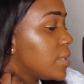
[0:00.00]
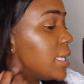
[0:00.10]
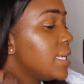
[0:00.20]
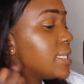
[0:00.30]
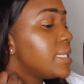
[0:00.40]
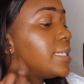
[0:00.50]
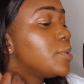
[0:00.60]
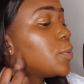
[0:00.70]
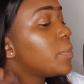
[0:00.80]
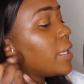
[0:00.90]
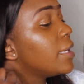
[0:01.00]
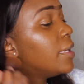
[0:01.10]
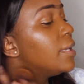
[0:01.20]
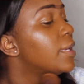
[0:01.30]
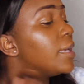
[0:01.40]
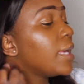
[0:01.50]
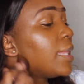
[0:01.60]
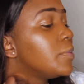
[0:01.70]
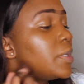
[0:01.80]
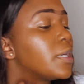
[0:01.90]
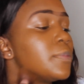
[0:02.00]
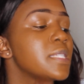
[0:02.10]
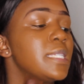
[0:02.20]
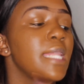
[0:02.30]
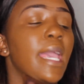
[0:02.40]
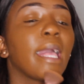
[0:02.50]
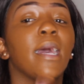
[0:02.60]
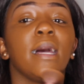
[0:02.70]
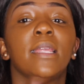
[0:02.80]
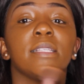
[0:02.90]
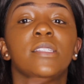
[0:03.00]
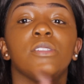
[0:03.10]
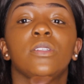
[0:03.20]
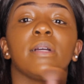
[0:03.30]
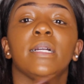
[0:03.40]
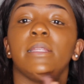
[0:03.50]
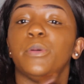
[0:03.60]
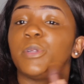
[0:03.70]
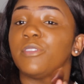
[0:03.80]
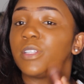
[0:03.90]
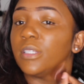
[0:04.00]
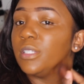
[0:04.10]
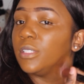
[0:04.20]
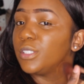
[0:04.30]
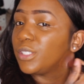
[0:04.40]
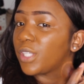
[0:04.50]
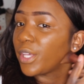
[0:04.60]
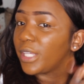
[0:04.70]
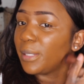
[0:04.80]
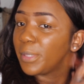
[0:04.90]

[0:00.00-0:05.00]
the ears a little bit, and then when it comes to neck, I like to do like a little bit of a circular